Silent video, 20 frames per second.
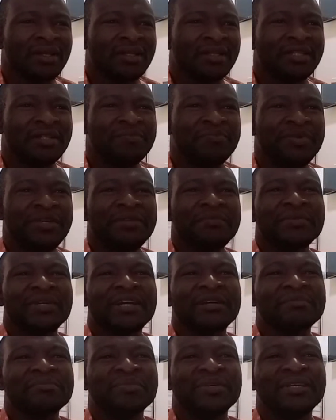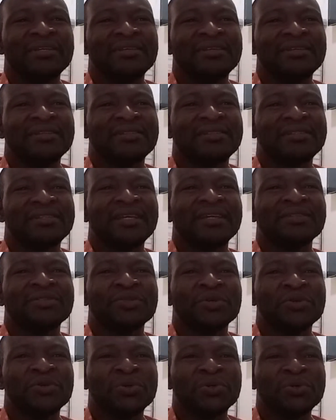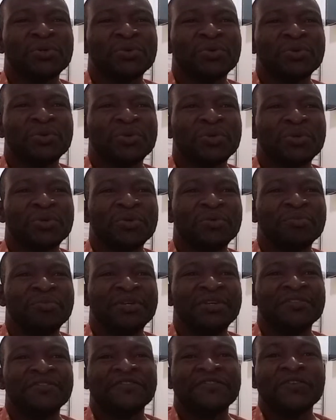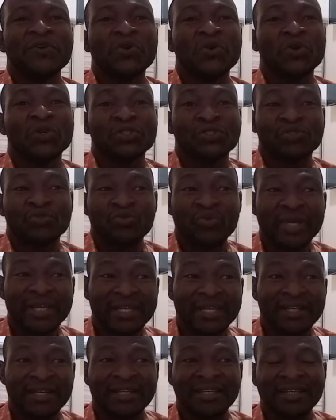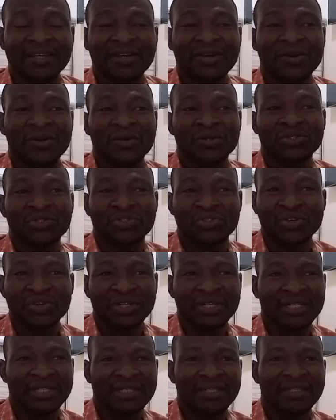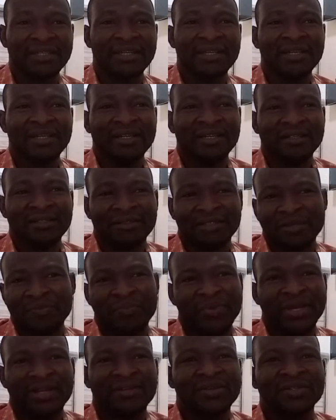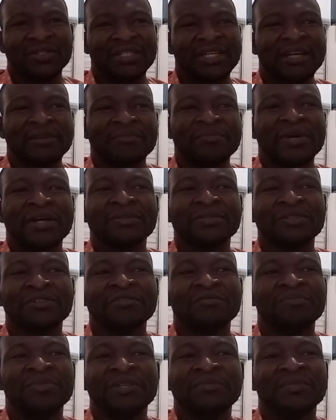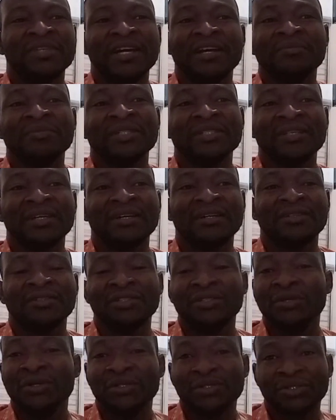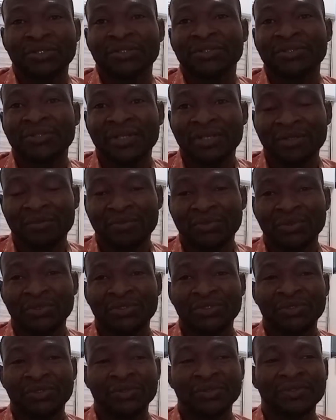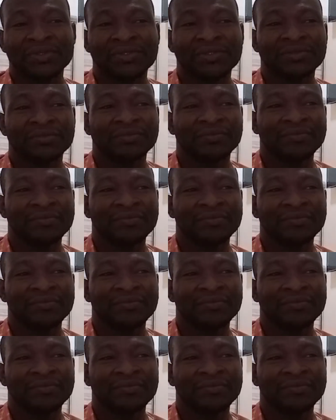The beam can be said to be focused weakly or strongly, depending on the amount of beam diameter reduction produced.